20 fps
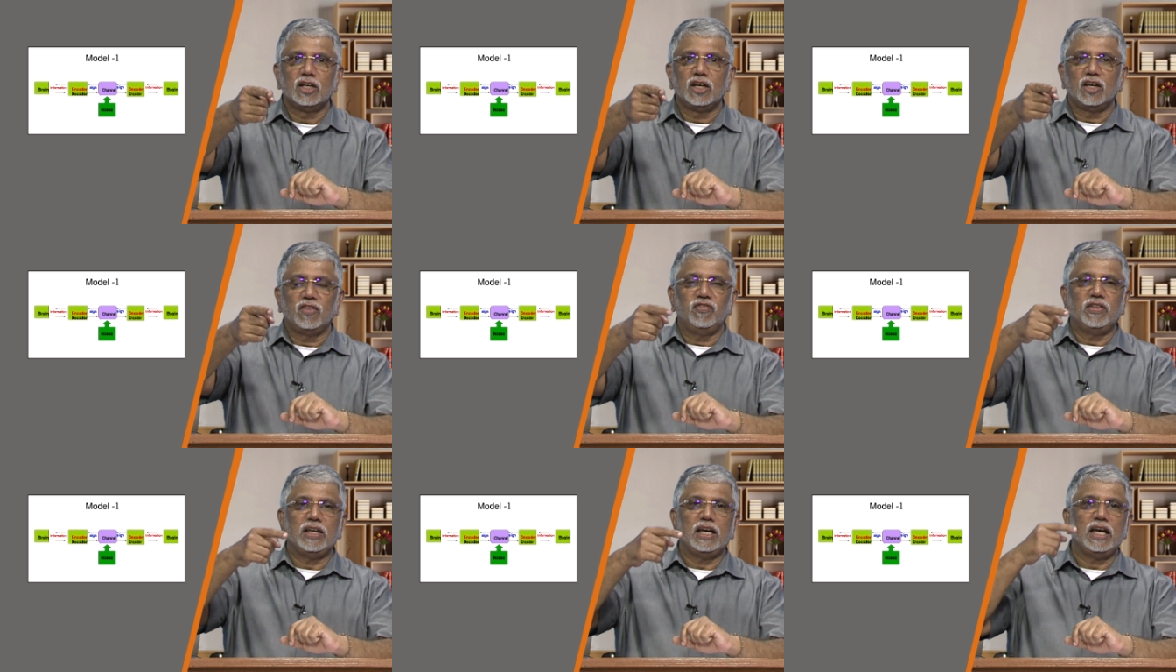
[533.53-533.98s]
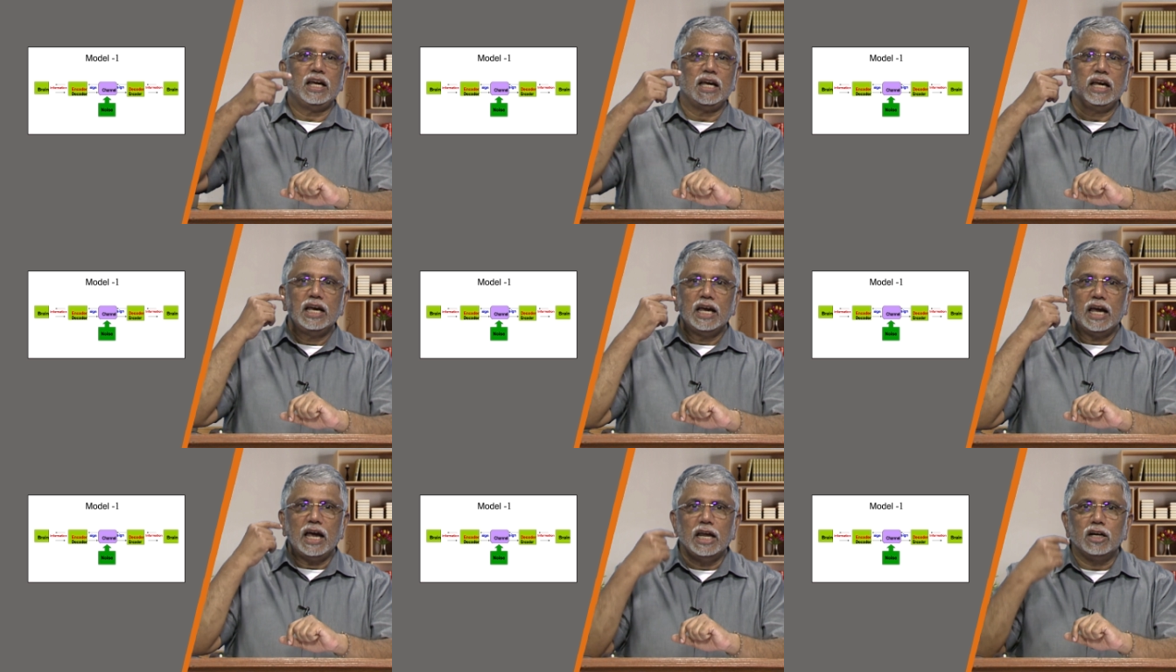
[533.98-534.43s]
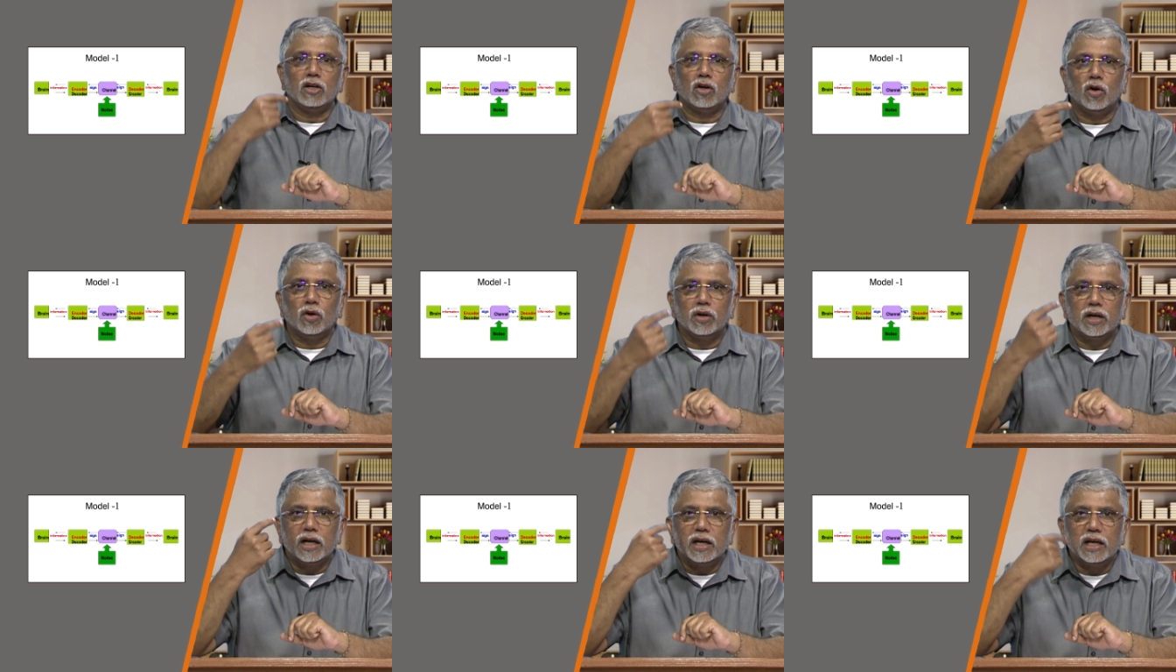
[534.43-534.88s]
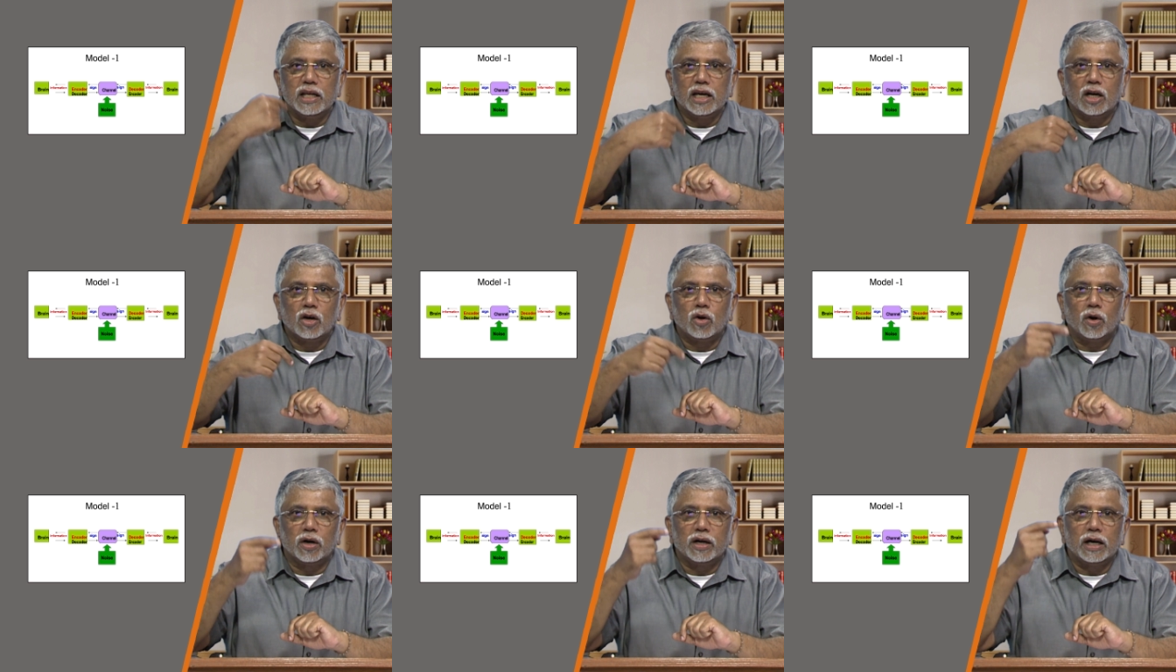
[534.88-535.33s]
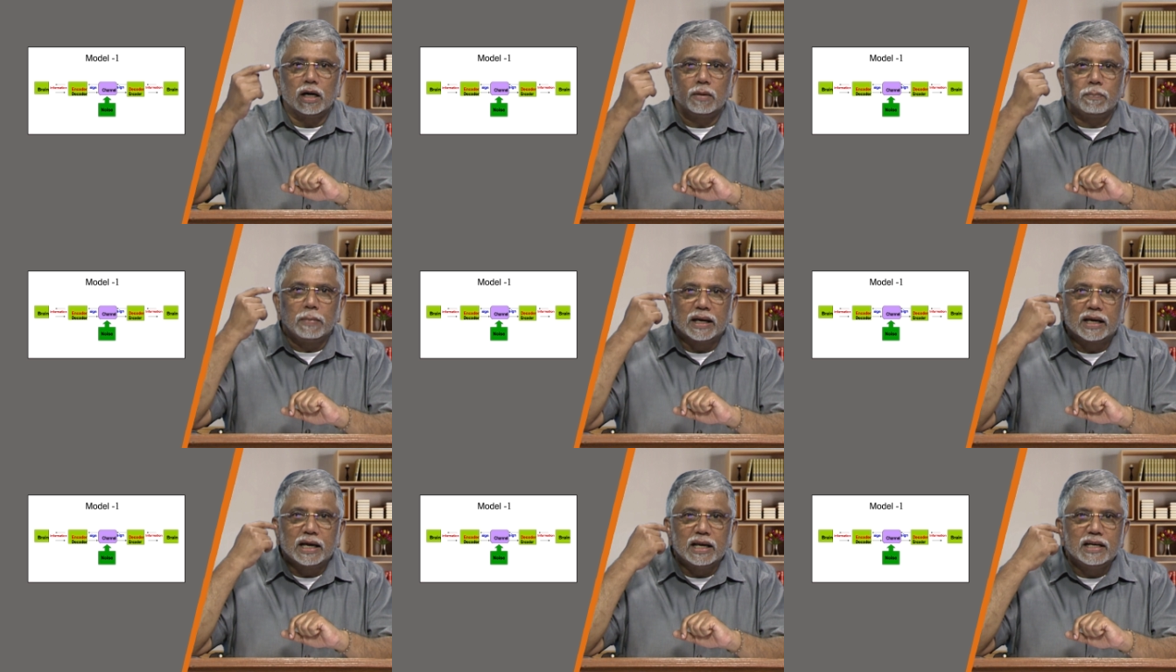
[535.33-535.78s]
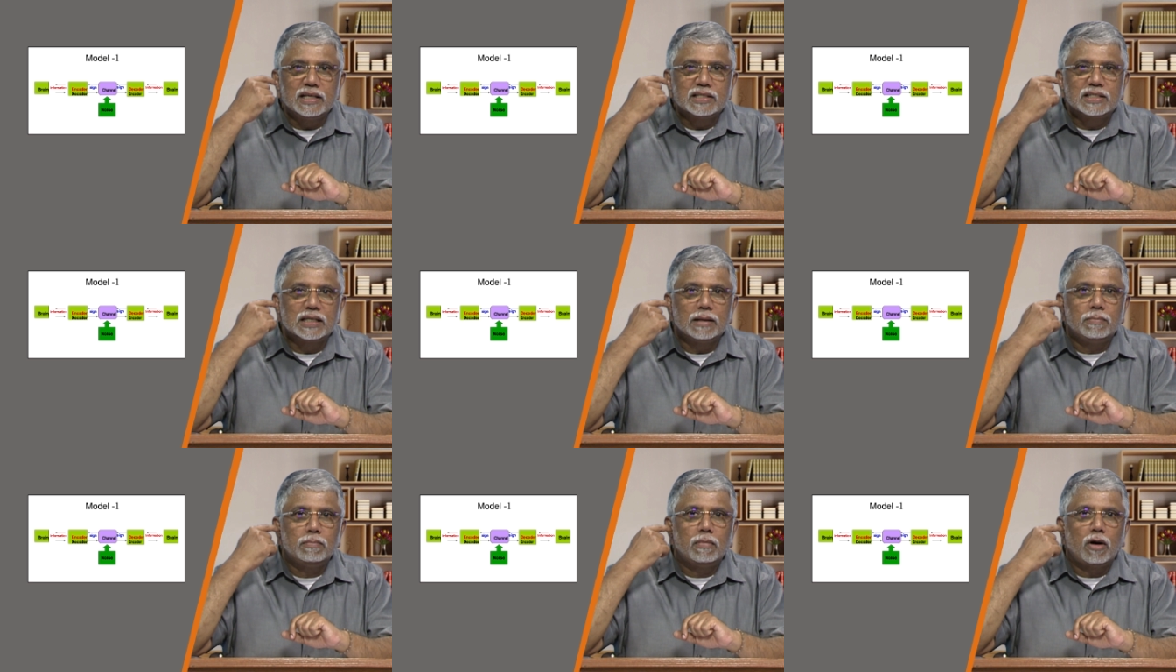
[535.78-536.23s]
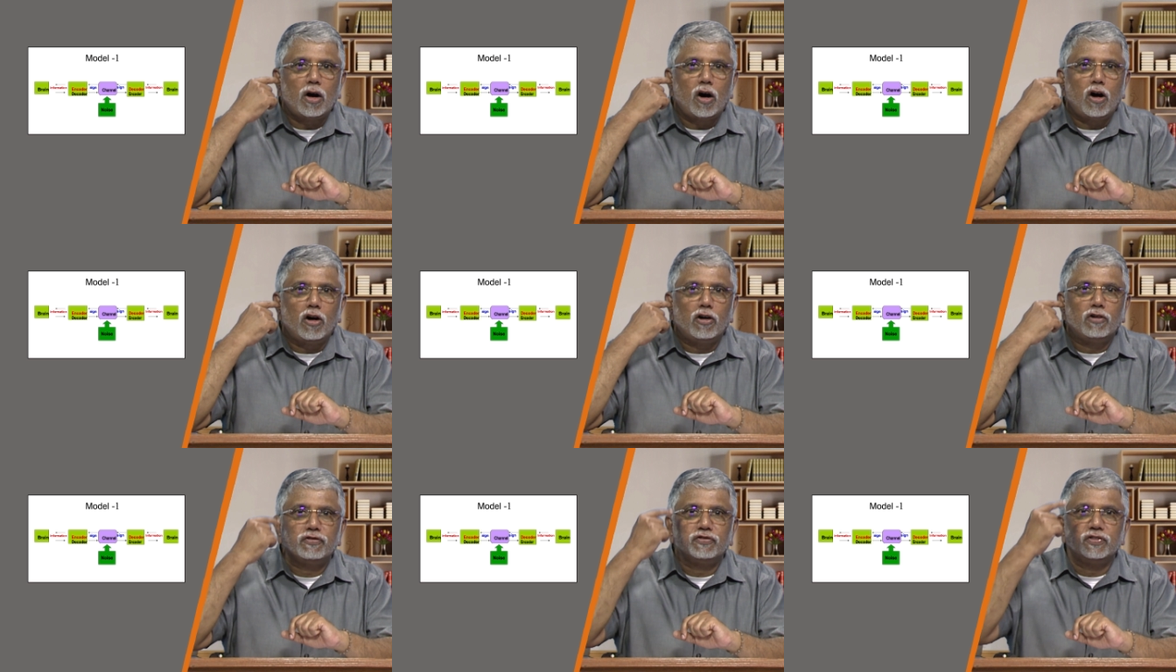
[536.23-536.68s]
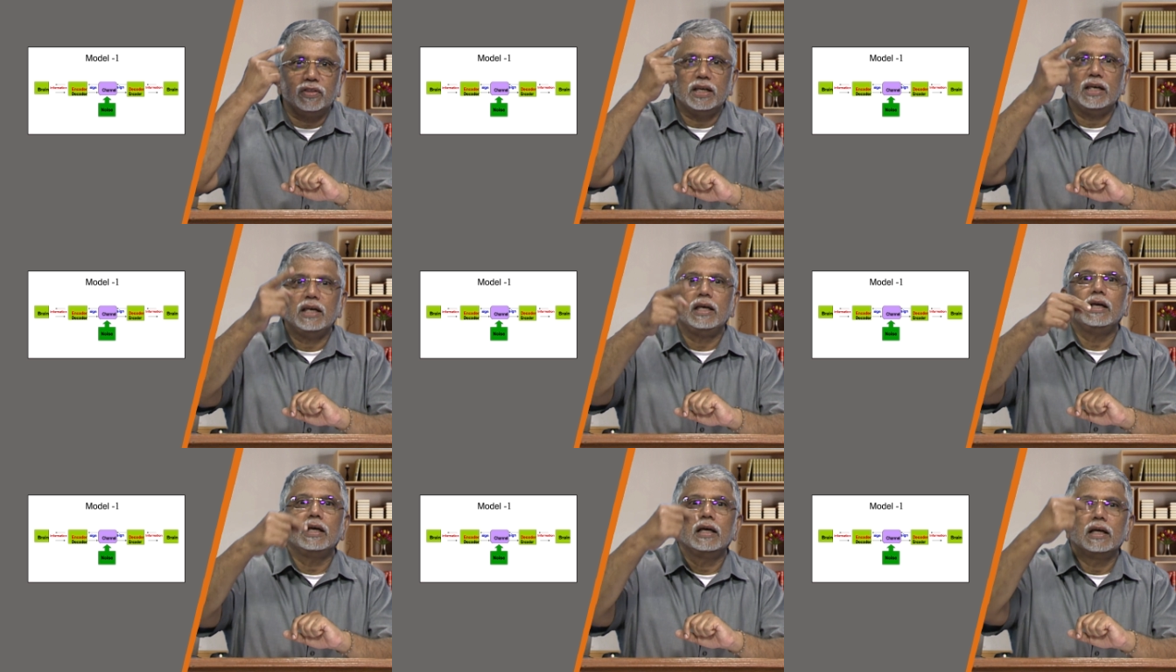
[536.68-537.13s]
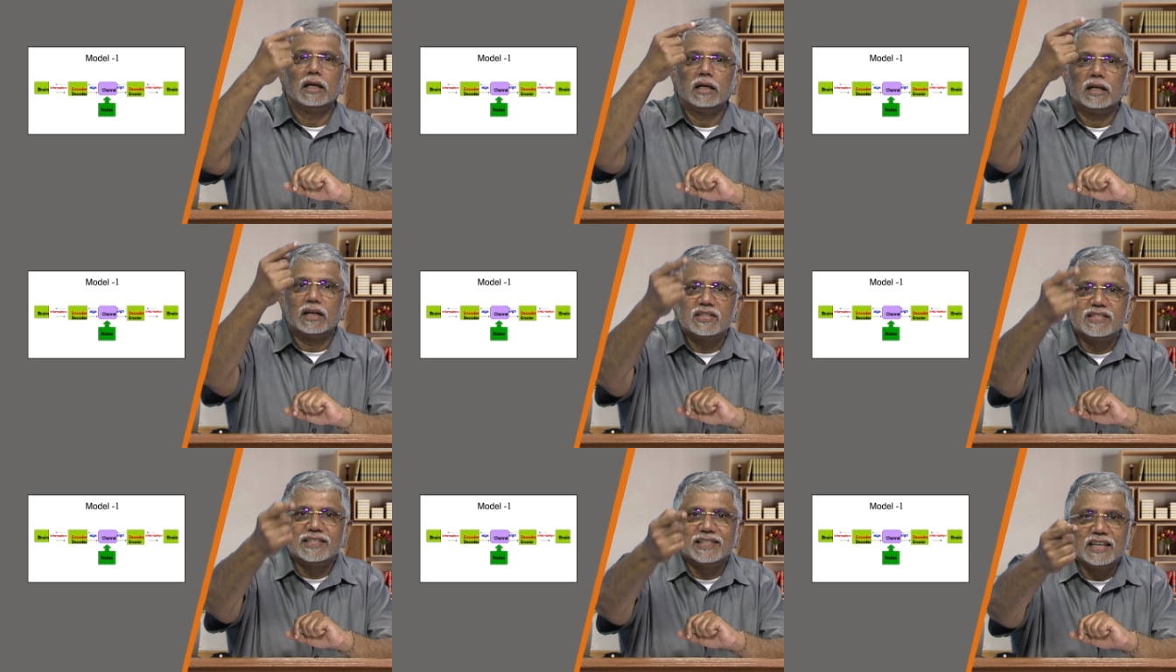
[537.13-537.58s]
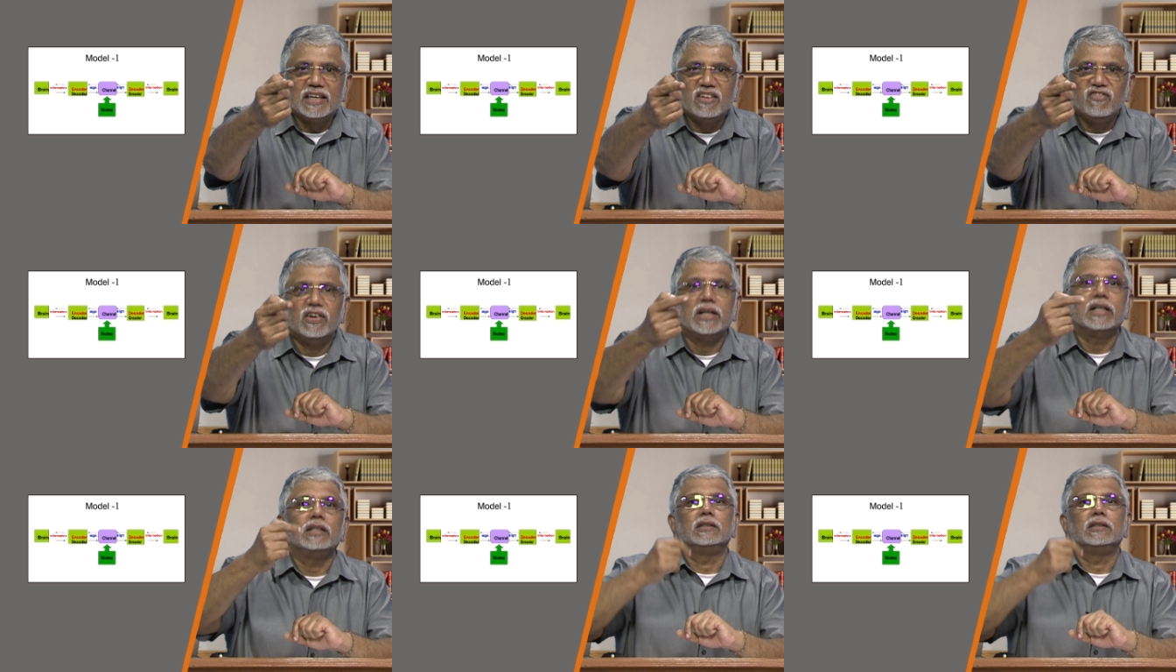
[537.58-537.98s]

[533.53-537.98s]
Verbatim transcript: the encoder decoder mechanism of the receiver